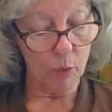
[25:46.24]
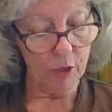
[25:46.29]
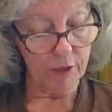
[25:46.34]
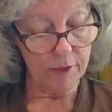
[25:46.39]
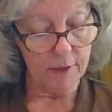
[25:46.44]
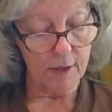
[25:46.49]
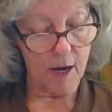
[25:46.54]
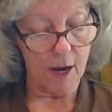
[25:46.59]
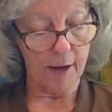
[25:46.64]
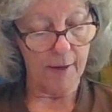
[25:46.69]

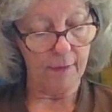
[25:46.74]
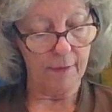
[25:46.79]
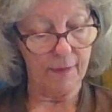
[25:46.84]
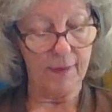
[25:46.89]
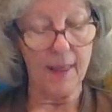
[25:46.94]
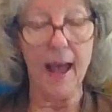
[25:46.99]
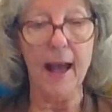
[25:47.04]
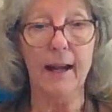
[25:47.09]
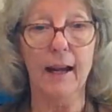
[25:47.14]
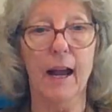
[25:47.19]
would
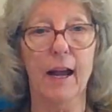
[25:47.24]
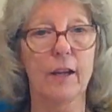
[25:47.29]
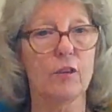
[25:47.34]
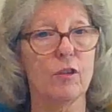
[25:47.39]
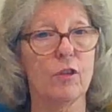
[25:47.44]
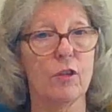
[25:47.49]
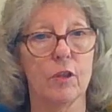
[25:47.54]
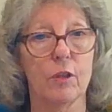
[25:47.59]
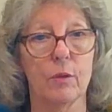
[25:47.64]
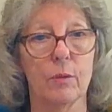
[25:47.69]
not, that
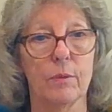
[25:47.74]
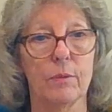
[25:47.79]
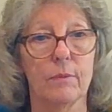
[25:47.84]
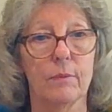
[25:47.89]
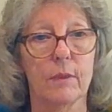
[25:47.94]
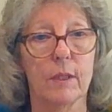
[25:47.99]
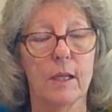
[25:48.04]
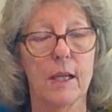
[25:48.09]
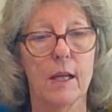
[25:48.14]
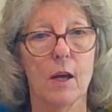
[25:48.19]
I do
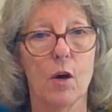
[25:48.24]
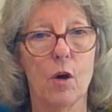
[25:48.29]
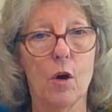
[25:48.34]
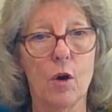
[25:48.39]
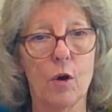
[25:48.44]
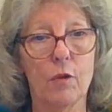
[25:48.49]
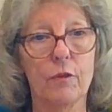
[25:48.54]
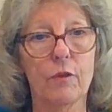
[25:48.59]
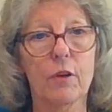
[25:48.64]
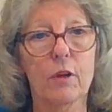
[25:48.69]

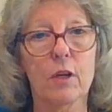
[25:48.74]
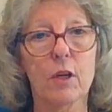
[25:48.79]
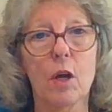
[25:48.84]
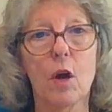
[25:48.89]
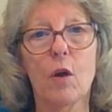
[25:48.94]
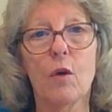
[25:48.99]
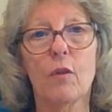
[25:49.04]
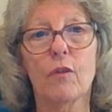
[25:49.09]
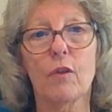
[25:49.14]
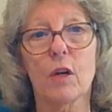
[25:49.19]
over
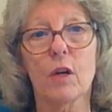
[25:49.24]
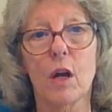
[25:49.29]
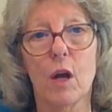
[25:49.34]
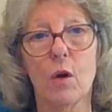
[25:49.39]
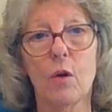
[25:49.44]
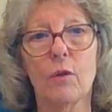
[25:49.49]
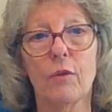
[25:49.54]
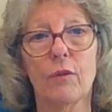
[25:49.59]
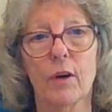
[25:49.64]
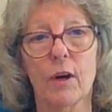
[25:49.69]
and over and
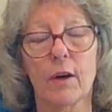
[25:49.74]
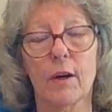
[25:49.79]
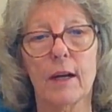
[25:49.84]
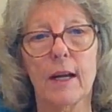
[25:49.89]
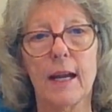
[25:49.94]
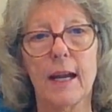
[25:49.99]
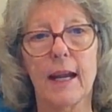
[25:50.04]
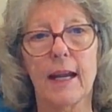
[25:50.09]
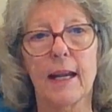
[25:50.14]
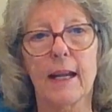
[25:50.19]

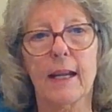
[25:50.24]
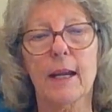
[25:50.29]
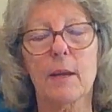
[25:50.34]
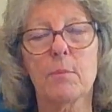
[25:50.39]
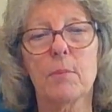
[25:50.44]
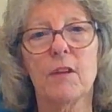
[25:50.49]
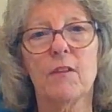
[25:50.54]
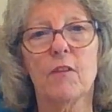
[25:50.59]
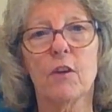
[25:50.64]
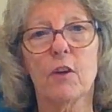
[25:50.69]
over. It
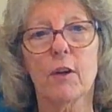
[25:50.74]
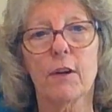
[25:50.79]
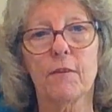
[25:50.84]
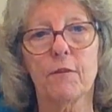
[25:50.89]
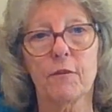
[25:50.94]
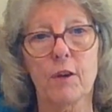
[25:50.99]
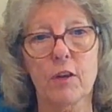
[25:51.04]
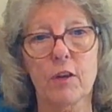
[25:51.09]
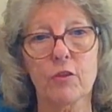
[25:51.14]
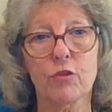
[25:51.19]
can be very
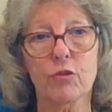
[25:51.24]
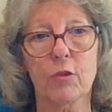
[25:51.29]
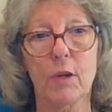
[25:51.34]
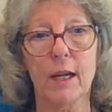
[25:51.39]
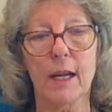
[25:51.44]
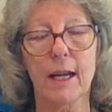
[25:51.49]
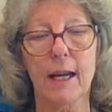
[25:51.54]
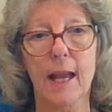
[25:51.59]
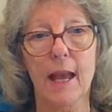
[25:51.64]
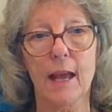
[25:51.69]

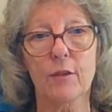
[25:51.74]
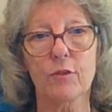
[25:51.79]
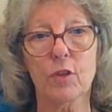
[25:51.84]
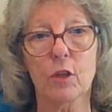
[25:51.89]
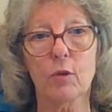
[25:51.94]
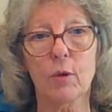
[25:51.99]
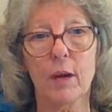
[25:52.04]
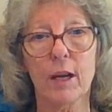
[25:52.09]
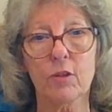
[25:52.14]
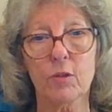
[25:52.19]
frustrating as
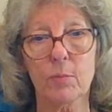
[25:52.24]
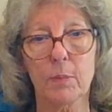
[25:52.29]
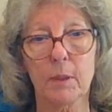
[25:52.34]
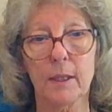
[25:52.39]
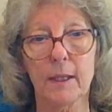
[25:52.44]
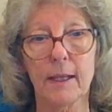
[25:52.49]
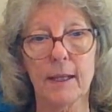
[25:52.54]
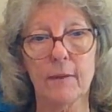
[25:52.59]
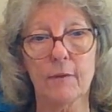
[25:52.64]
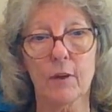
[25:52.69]
a grace
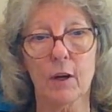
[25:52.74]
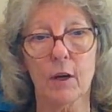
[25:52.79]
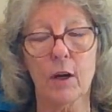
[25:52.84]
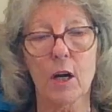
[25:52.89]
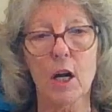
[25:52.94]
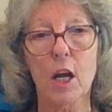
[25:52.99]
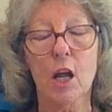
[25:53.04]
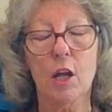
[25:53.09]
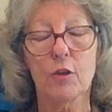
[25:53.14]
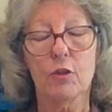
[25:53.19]

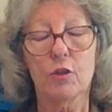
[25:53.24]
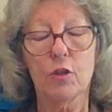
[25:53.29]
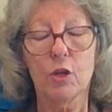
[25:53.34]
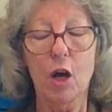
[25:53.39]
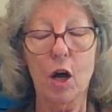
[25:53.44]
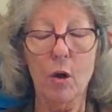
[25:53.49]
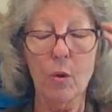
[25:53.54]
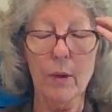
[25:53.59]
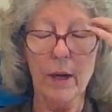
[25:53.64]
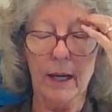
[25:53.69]
believer,
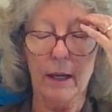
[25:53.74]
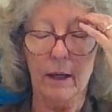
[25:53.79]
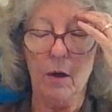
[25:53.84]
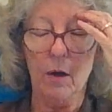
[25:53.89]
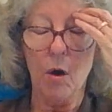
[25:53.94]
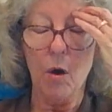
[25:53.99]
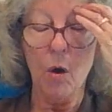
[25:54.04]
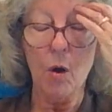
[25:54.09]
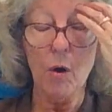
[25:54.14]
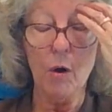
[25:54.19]

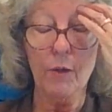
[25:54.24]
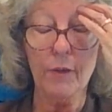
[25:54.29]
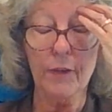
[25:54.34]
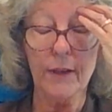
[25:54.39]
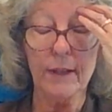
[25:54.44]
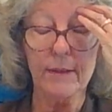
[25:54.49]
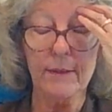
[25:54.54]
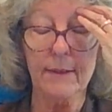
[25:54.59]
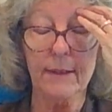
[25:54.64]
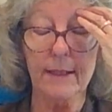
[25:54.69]
knowing all
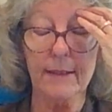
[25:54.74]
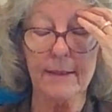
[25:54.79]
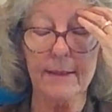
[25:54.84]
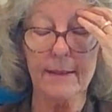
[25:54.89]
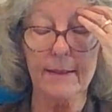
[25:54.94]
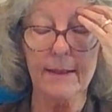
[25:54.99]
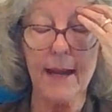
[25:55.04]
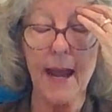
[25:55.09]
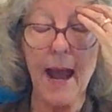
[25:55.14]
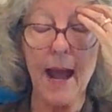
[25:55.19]
these,
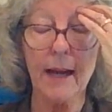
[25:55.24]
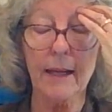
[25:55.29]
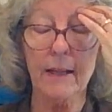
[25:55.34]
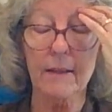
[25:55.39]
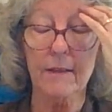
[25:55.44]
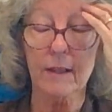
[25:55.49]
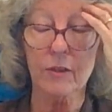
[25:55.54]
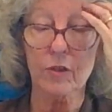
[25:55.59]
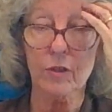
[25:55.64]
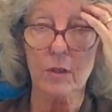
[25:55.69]
this
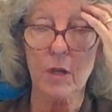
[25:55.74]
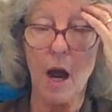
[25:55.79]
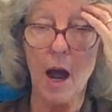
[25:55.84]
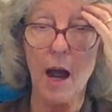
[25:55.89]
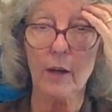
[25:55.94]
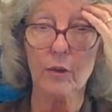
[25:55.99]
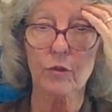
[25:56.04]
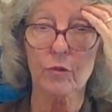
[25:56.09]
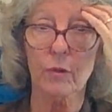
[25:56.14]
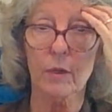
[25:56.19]
data, this
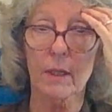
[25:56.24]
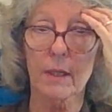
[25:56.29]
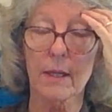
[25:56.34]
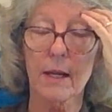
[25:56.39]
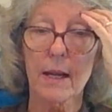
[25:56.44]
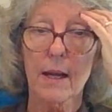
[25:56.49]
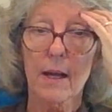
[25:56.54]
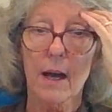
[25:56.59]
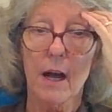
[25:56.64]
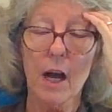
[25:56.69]

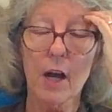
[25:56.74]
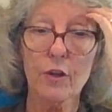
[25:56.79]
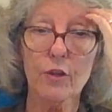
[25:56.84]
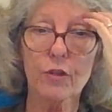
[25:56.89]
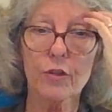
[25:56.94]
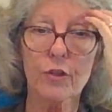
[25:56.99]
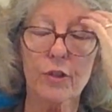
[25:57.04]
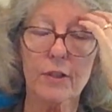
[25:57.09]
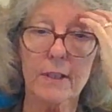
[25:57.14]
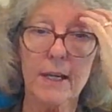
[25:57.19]
doctrine,
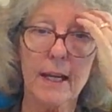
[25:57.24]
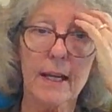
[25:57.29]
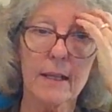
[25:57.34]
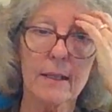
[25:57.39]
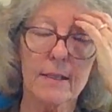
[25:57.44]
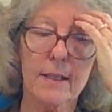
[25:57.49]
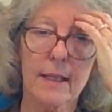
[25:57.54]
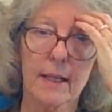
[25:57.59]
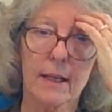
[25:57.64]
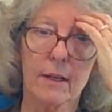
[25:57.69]

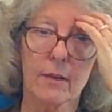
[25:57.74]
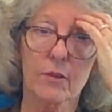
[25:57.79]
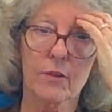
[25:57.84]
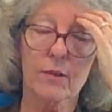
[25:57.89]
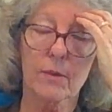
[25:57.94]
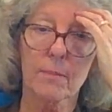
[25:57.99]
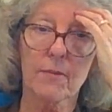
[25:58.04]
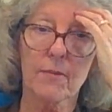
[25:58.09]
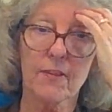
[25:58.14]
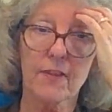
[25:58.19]
understanding
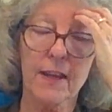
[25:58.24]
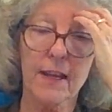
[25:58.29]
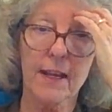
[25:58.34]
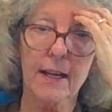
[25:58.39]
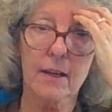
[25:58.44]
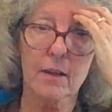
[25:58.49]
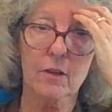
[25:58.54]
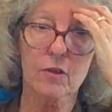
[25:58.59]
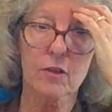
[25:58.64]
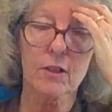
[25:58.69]
some
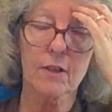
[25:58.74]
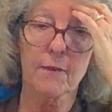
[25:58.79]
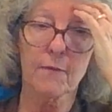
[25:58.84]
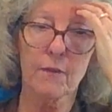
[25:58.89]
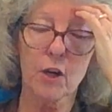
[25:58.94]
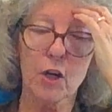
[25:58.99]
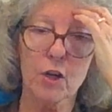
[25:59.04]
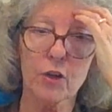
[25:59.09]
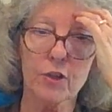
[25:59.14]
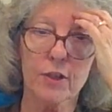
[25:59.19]
things, the
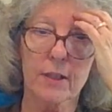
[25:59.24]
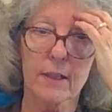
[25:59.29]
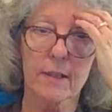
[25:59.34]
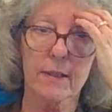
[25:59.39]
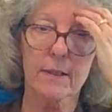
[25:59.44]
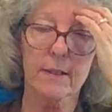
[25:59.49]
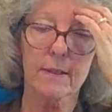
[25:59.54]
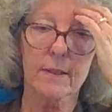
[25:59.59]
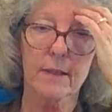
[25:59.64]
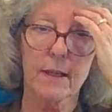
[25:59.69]

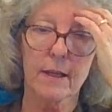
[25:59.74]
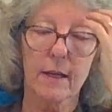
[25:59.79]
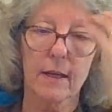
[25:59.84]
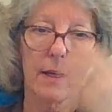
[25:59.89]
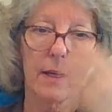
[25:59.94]
verses,